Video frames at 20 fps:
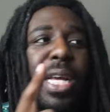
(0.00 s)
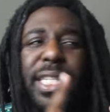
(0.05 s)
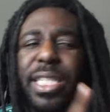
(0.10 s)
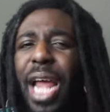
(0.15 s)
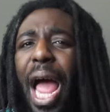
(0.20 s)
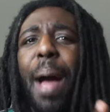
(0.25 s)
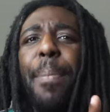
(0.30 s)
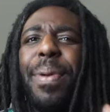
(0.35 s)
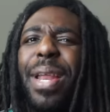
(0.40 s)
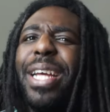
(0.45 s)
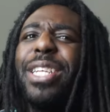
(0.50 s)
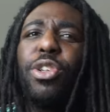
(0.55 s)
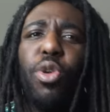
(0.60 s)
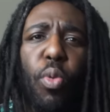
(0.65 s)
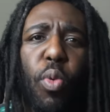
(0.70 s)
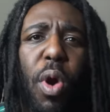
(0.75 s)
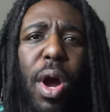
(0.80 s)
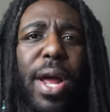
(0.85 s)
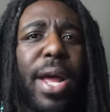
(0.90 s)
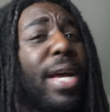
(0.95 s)
it's
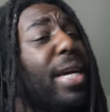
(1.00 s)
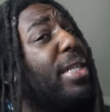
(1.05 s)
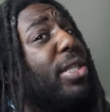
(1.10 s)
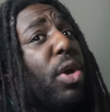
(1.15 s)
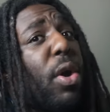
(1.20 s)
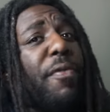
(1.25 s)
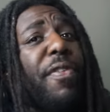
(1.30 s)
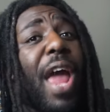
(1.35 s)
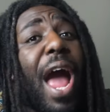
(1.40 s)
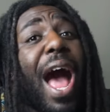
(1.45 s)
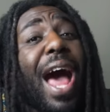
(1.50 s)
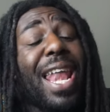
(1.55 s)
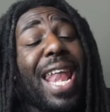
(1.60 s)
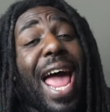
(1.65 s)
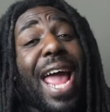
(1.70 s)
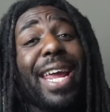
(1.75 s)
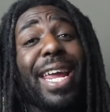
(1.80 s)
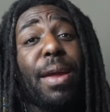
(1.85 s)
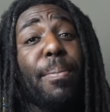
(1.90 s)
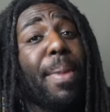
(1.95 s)
compilation one. So if y'all
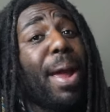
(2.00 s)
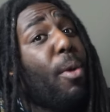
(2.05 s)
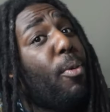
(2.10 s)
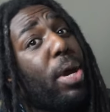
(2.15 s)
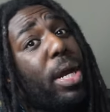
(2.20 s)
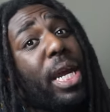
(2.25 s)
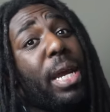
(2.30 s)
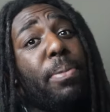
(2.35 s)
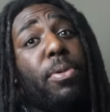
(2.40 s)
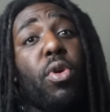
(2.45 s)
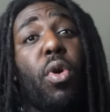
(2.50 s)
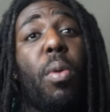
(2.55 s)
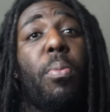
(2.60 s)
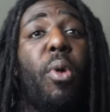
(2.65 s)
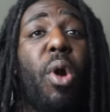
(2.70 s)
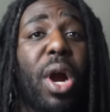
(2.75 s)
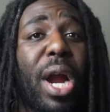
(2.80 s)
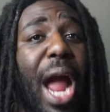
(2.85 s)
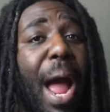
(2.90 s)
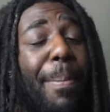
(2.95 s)
like it, man, we'll keep doing
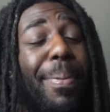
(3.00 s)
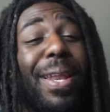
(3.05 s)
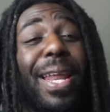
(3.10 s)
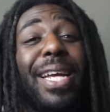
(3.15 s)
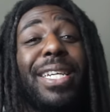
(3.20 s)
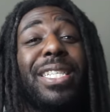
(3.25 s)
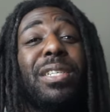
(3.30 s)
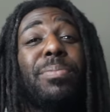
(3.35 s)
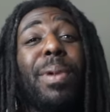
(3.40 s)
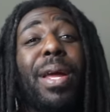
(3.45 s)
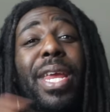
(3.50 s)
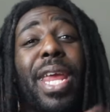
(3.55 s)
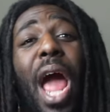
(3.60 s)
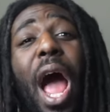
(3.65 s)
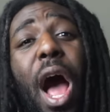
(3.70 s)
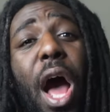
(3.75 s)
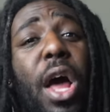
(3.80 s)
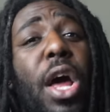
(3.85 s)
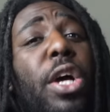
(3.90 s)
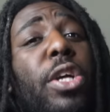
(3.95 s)
more compilations, man.
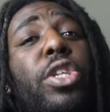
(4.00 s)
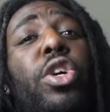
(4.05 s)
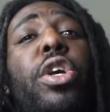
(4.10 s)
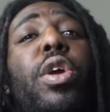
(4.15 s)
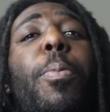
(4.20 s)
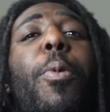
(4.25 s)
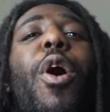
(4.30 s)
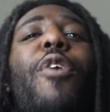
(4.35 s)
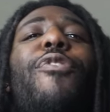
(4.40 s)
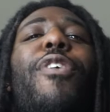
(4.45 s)
Y'all, do your boy